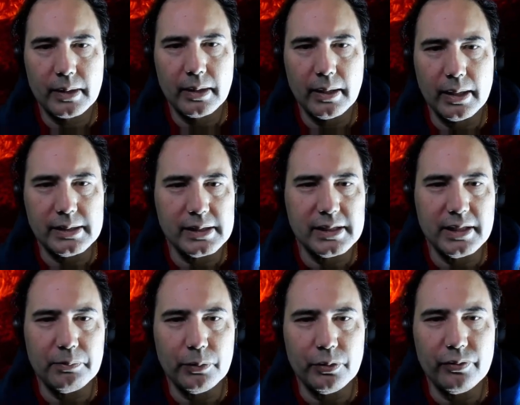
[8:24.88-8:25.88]
I just didn't
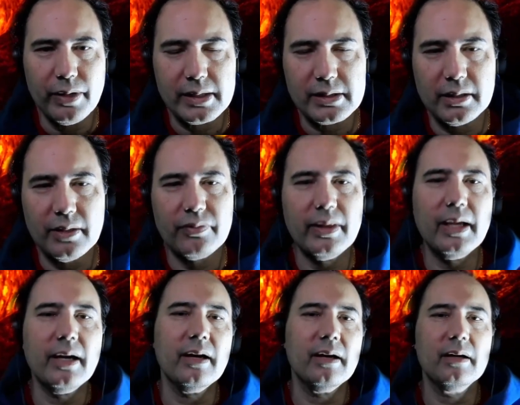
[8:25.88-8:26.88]
move fast enough
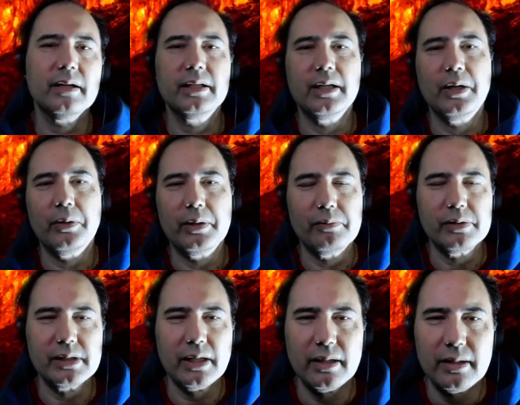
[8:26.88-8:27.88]
there. It was
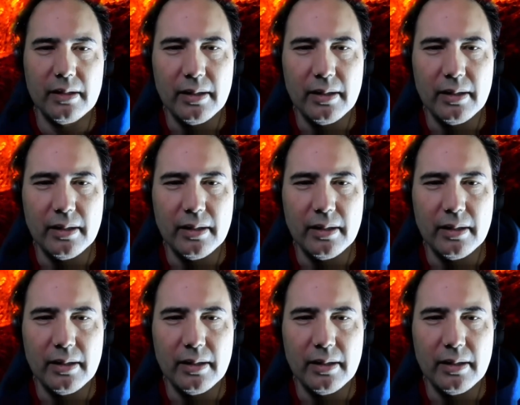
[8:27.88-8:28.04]
a